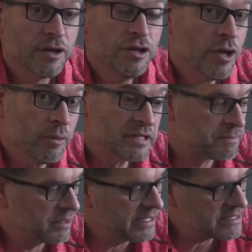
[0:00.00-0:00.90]

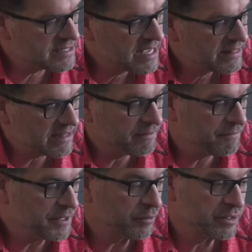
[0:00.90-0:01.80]
Notice, please, that the
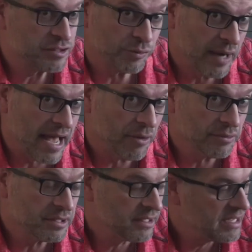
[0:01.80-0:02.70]
finger is
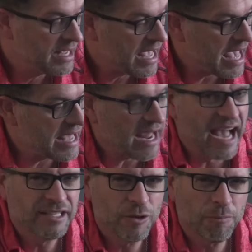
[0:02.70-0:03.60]
round, and
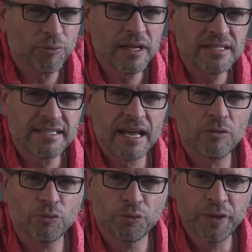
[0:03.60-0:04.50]
I don't press
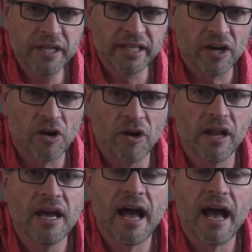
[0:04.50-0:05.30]
down really hard.